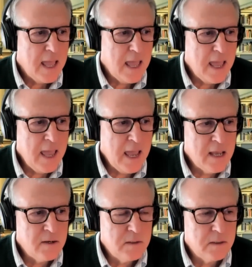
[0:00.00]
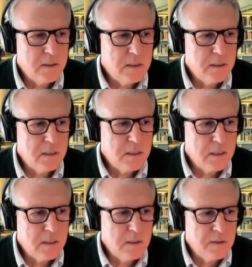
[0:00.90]
And
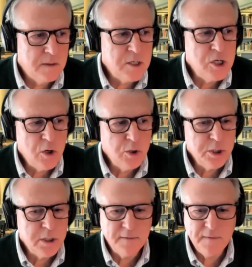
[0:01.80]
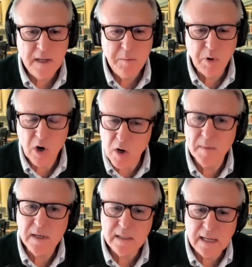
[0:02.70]
the notion of a
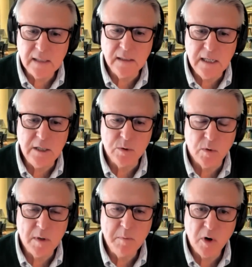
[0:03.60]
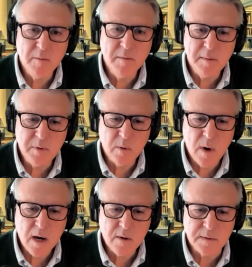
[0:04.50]
permanent elite or a permanent
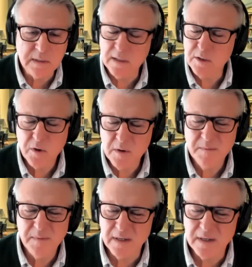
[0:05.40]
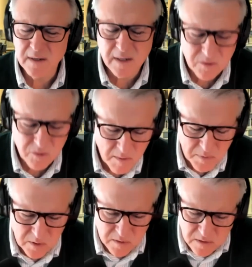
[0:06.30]
bureaucracy, the term that Trump
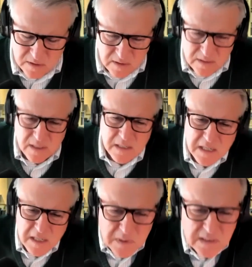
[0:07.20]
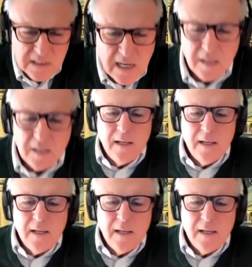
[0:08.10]
uses is the deep state.